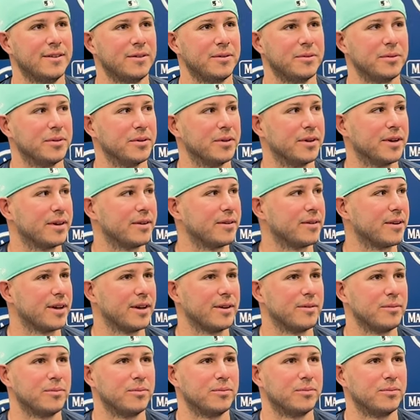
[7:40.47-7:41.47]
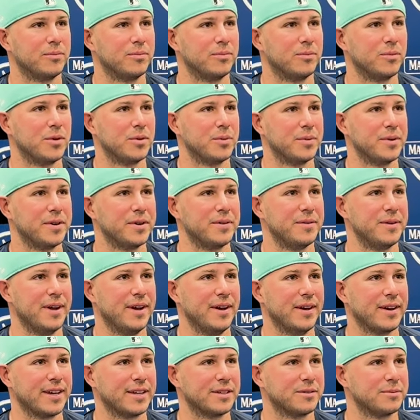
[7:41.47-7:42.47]
we were like, okay, what do we do
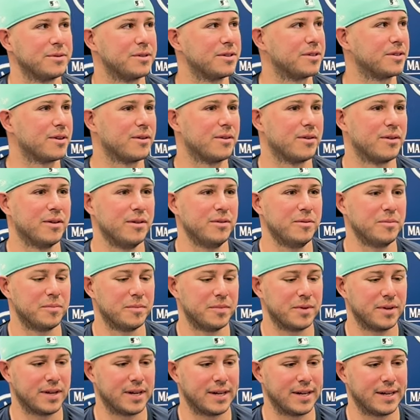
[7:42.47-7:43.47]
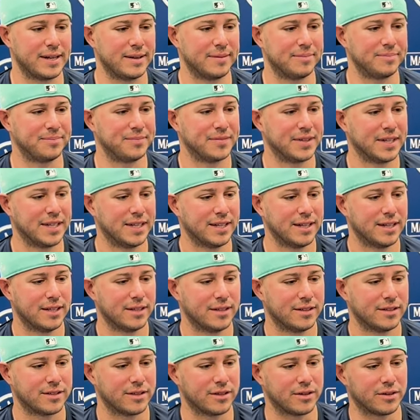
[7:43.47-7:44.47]
now? I guess we just go home.
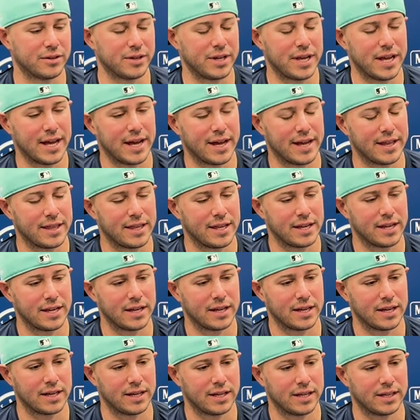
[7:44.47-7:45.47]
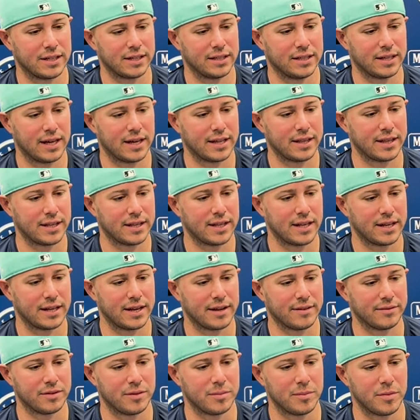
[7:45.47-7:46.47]
I think that
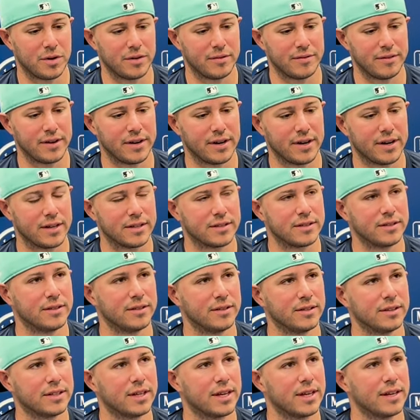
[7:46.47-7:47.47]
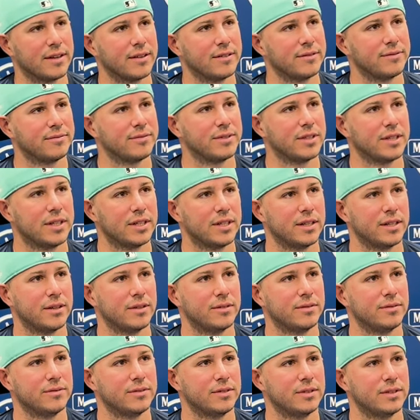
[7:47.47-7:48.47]
definitely motivated us and kind of, you know,
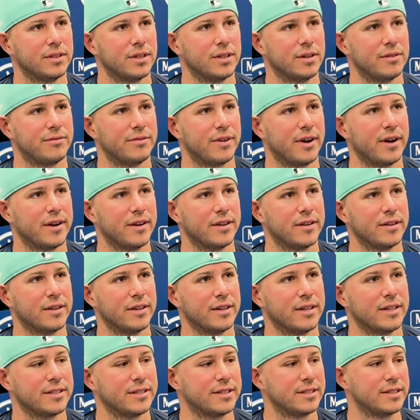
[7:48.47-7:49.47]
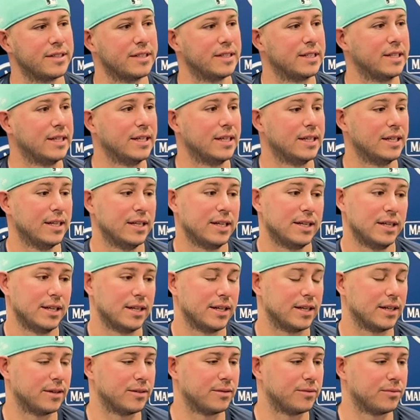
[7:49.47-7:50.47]
lit a fire under us. And,
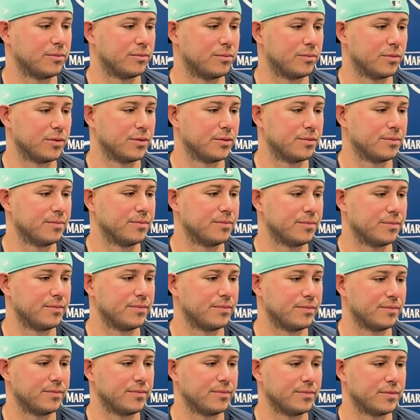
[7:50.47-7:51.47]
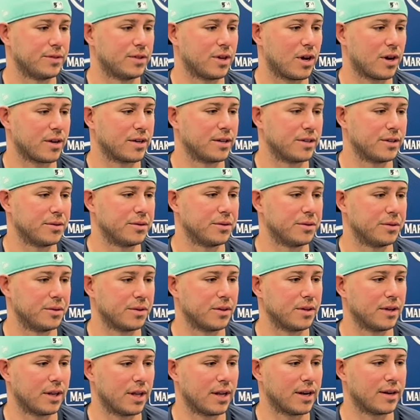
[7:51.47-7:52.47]
you know, we're talking to
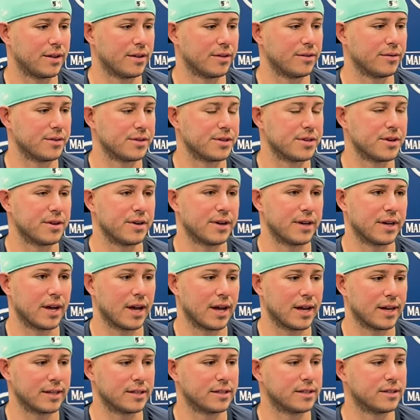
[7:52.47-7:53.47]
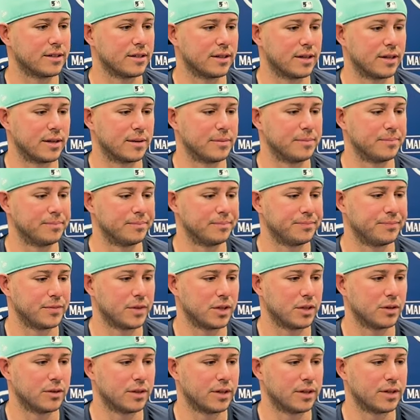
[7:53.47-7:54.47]
a lot of the returning guys.
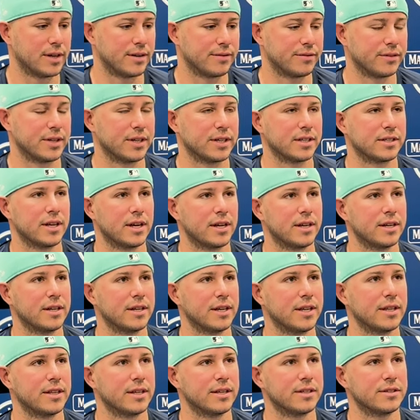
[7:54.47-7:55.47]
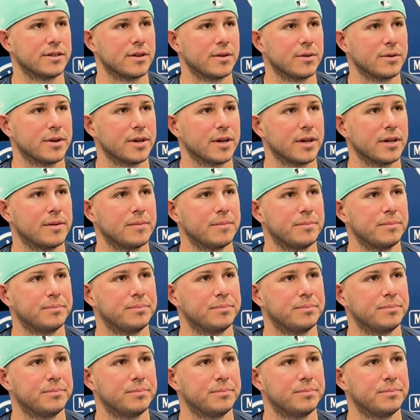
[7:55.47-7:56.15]
You know, they're definitely excited to get things going again.